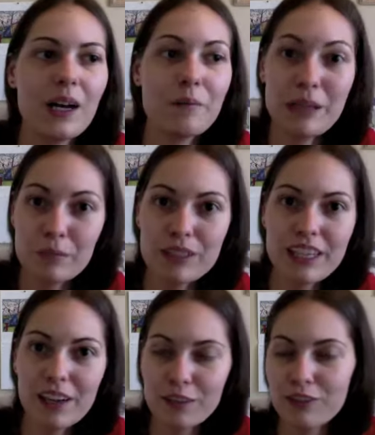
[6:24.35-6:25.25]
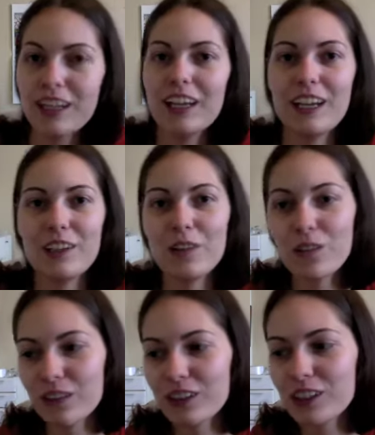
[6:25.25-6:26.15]
himself in
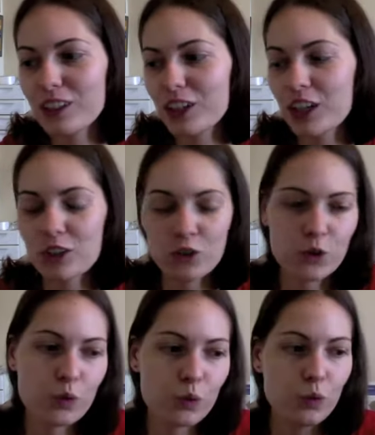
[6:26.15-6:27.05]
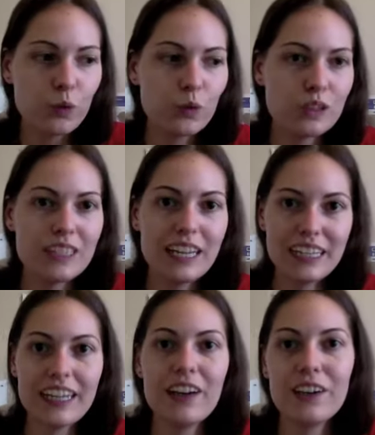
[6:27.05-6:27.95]
order to take
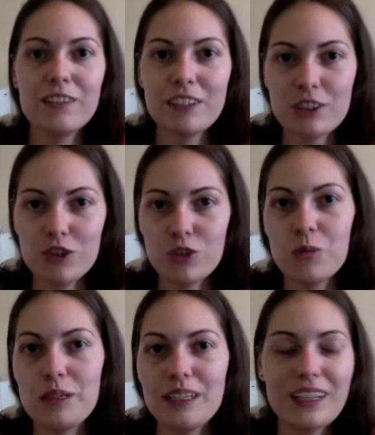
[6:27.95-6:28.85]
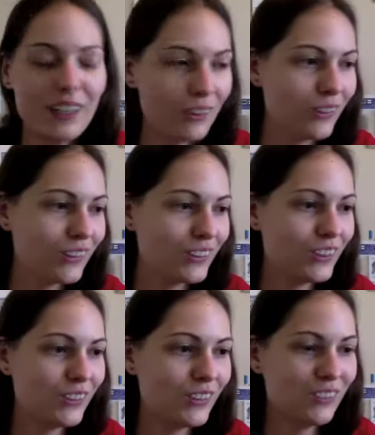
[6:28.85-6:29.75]
care of the Jubi, in order
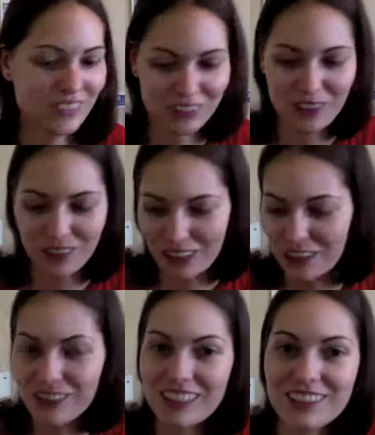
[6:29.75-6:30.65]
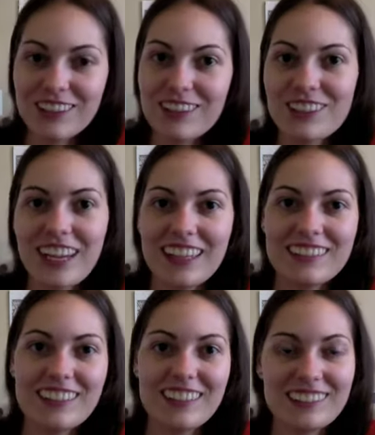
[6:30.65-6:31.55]
to, you know, increase their
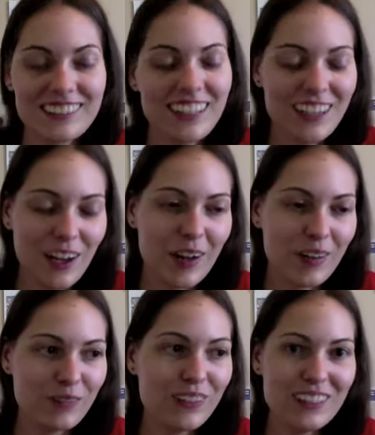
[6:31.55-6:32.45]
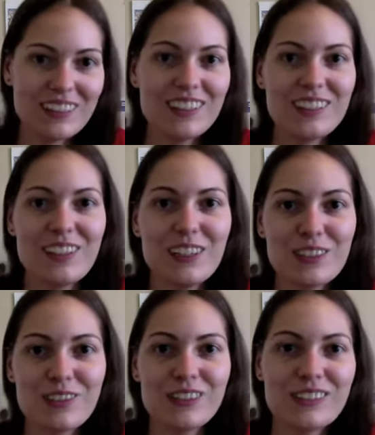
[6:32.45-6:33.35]
chances of being
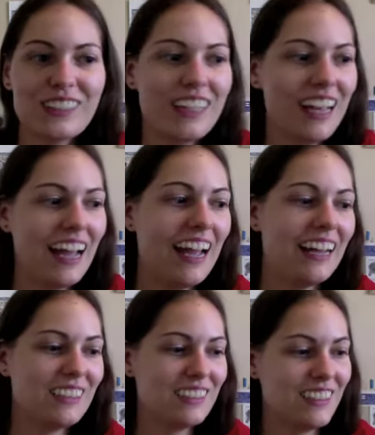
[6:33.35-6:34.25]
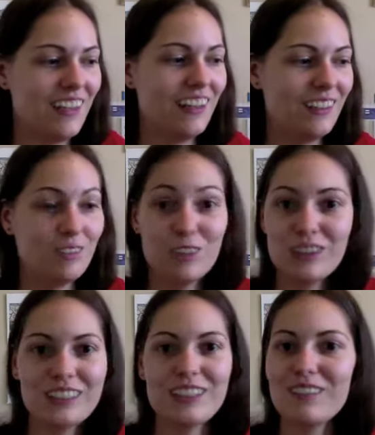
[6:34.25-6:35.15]
successful at
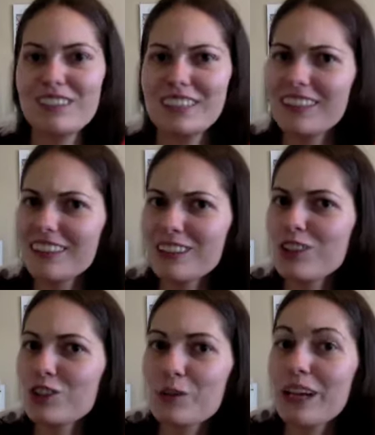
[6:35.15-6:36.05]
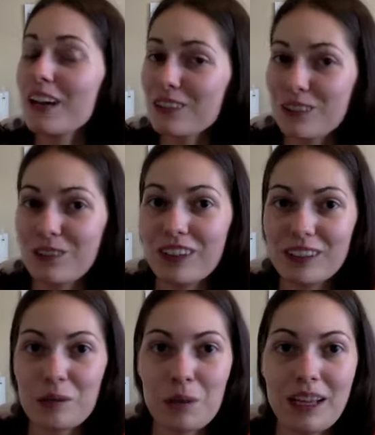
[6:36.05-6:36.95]
doing something, sealing the Jubi. I don't know what
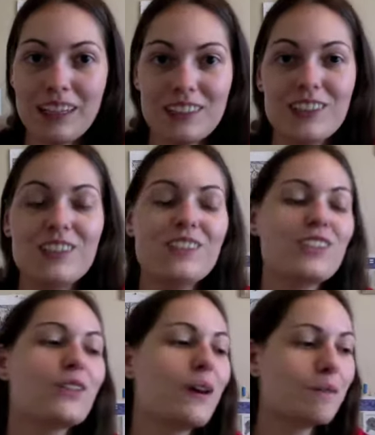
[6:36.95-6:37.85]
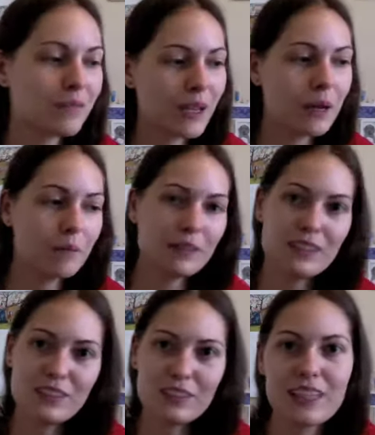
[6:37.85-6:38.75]
they're planning to do to it, but
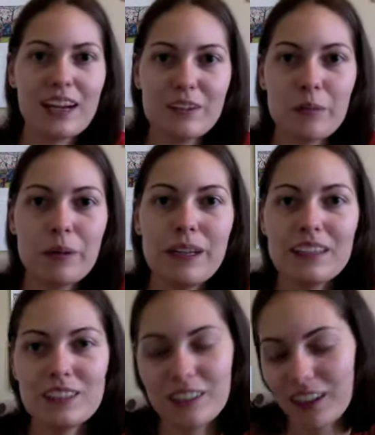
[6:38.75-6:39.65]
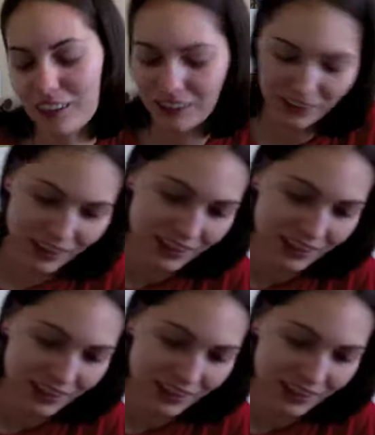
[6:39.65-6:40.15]
this is how the plan starts.